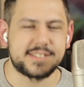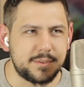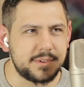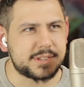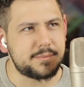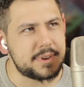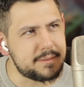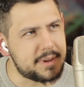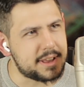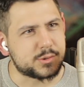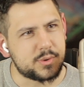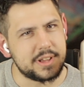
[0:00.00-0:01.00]
Somebody
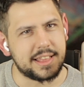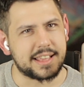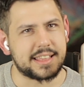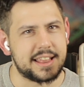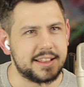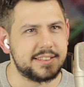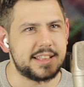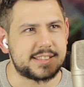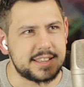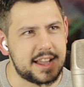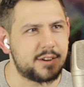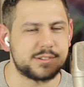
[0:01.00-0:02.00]
made a tweet like that.
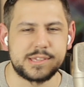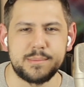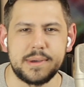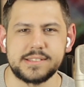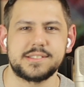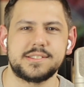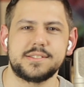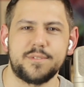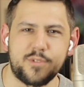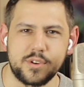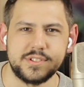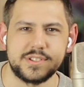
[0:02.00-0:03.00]
Netanyahu is the best
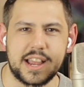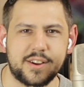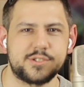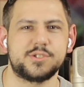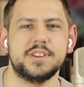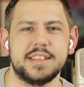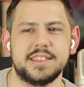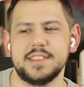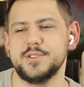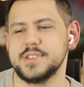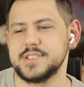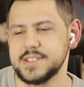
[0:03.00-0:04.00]
foreign secretary that the
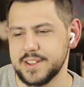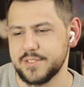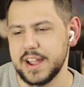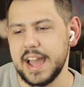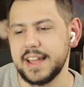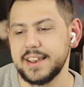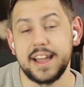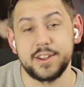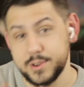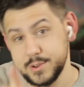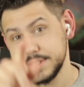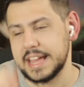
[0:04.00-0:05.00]
U.S. has ever had. I
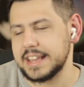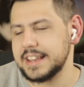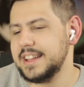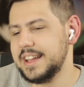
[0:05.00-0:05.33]
agree with that.